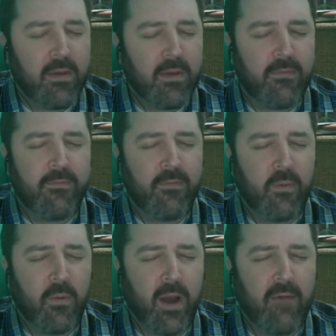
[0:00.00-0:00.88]
me
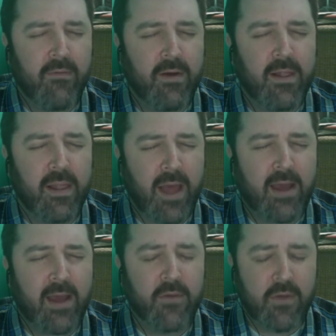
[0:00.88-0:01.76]
for having a
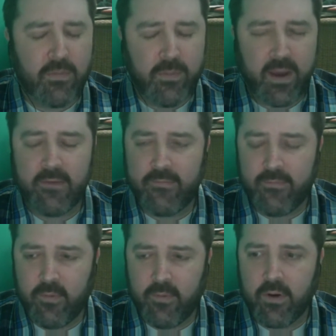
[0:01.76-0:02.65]
lack of respect
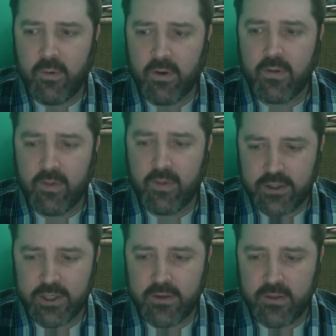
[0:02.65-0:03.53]
for your
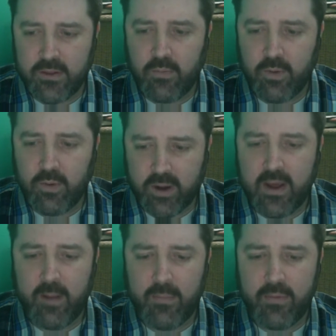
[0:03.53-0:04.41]
decisions when it
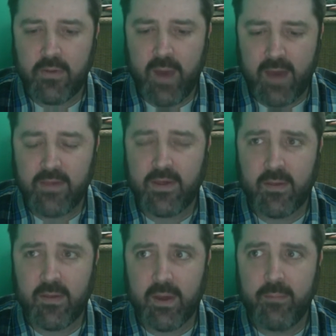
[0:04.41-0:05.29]
comes to asking
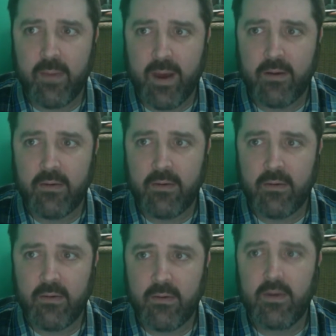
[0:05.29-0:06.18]
me about
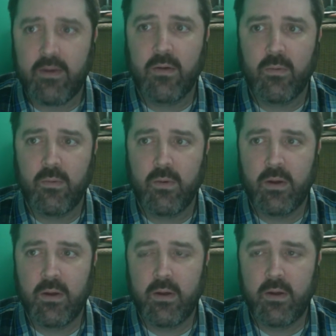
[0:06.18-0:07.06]
to do
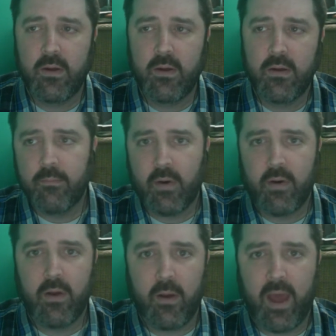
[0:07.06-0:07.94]
per,
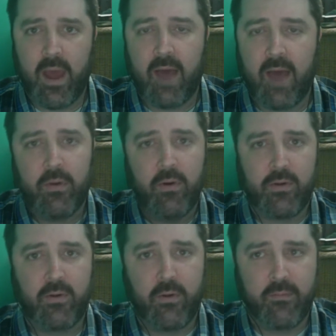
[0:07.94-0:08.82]
uh, have a
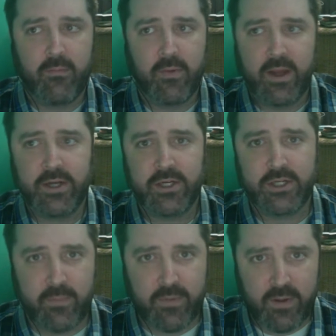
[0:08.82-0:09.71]
personal
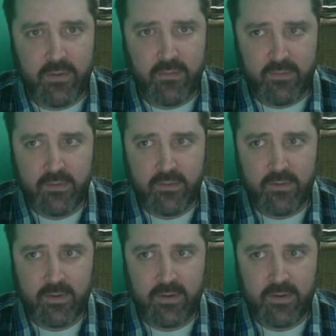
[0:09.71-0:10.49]
relationship with you. Yeah.